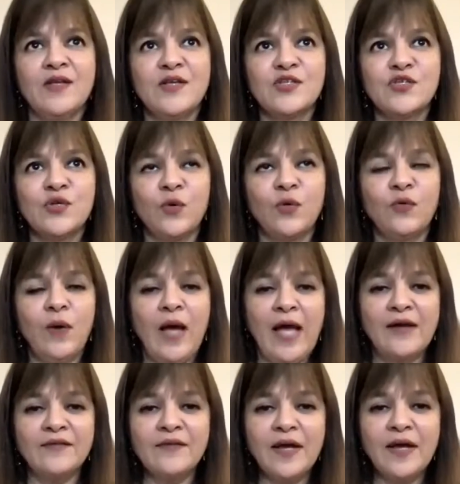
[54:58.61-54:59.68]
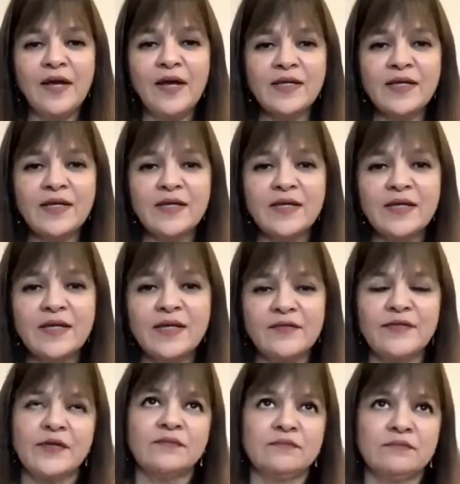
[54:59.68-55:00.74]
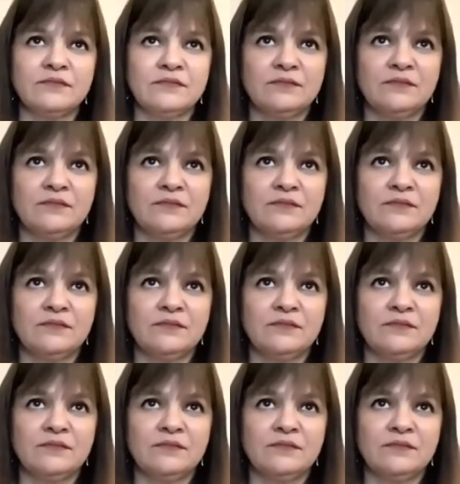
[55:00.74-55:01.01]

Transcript: So have I given